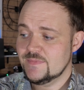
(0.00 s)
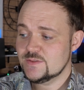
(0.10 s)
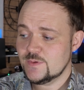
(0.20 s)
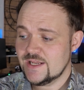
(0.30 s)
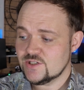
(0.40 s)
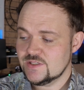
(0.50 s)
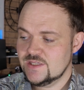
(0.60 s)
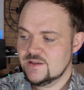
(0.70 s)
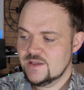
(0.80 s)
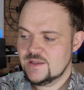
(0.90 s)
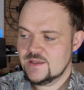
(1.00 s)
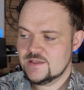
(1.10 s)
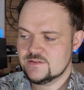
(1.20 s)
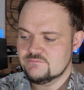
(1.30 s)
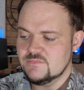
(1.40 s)
This one actually
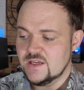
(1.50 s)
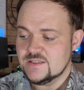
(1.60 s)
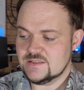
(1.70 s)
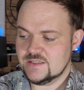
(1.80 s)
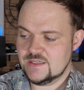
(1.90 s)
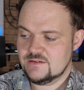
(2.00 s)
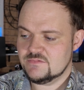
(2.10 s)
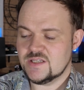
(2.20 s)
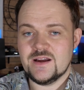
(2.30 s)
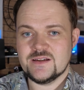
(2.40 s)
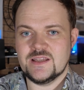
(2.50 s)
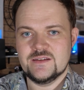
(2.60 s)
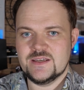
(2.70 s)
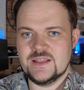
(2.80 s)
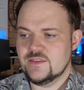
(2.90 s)
is nicely tucked
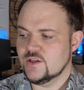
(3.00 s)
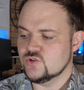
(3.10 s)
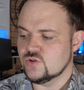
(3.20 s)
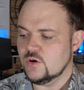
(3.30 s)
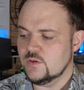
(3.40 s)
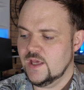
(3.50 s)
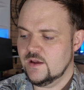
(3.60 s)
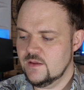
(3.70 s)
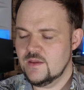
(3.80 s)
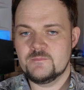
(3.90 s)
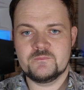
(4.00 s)
underneath the controller,